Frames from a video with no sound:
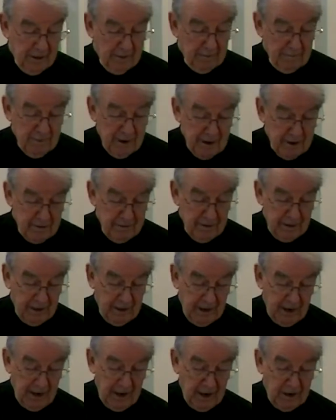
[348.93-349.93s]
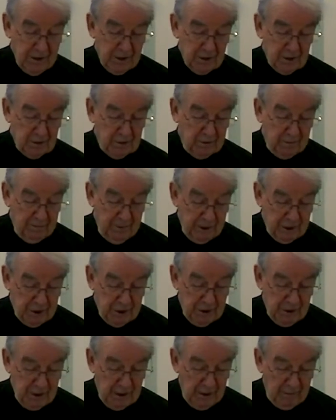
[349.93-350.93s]
Mary and her
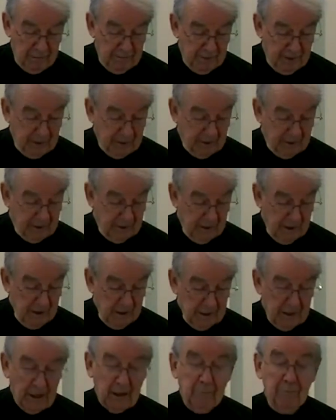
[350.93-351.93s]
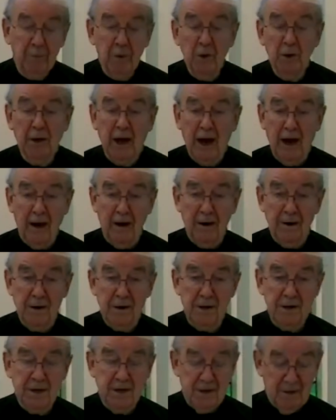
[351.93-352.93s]
mission appear like
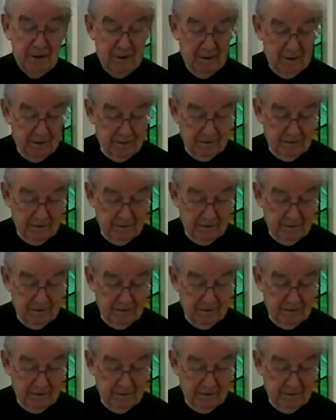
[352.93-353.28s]
bookends.